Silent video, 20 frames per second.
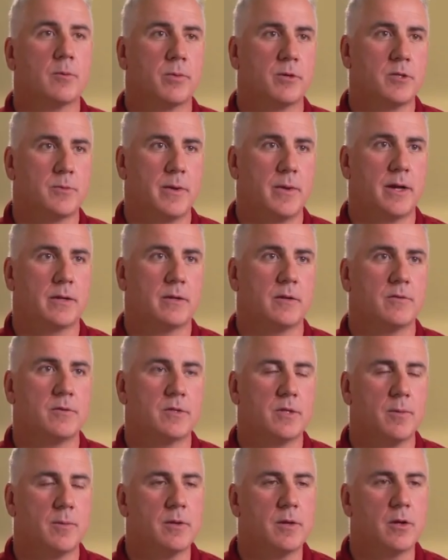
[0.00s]
perspective,
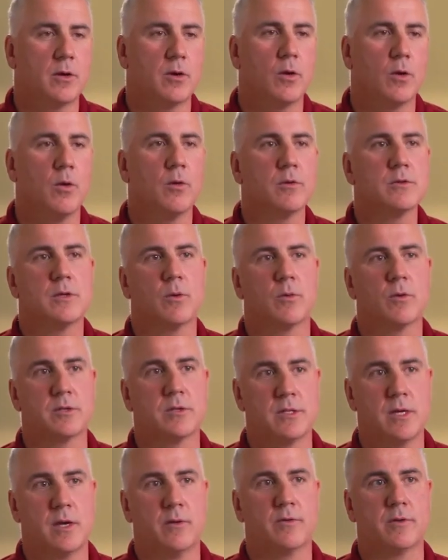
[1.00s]
some of the goals that were
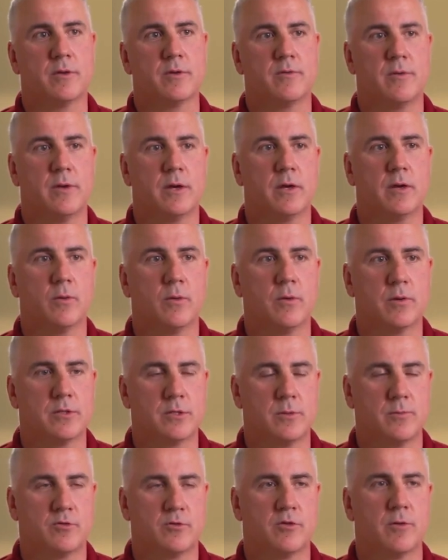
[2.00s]
set for this vehicle were
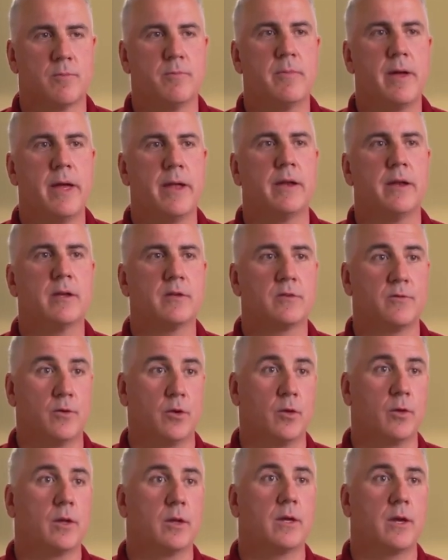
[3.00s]
some tremendous
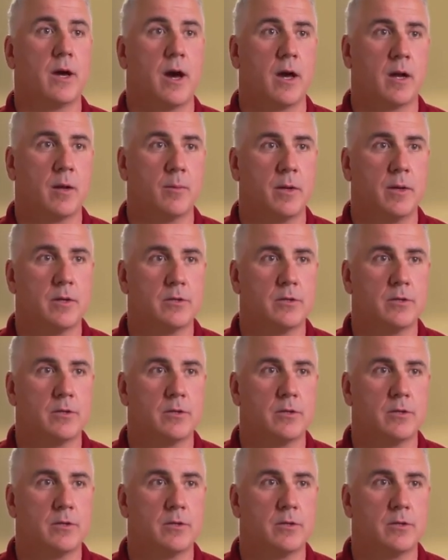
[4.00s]
fuel economy.